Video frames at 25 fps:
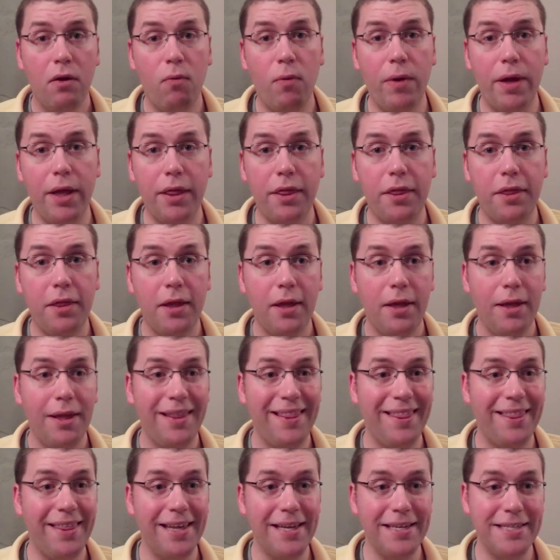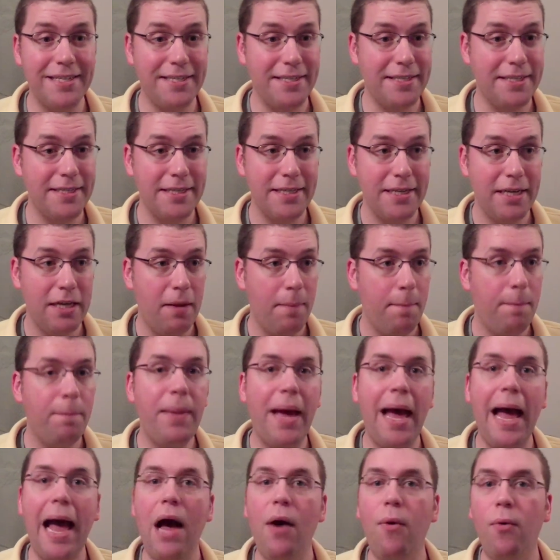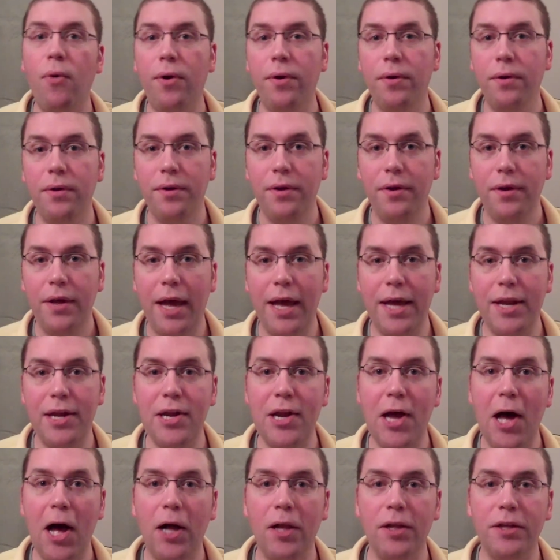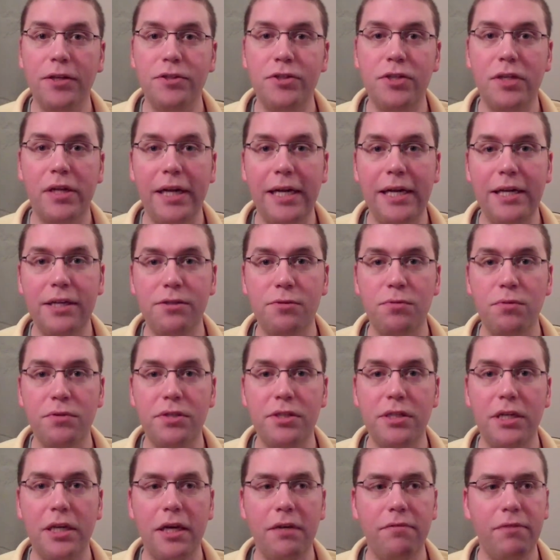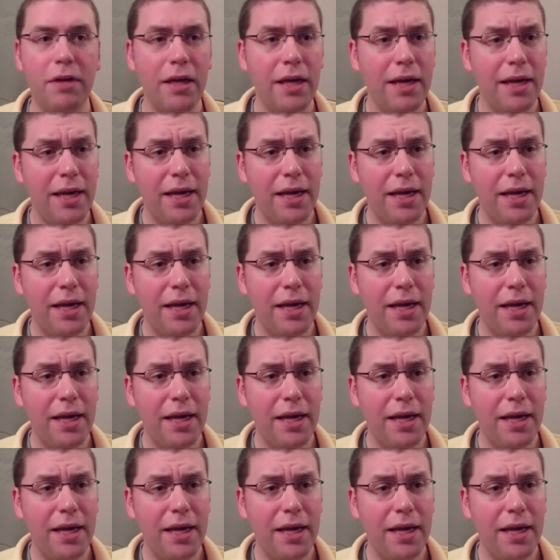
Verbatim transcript: with this power and knowledge that he's received,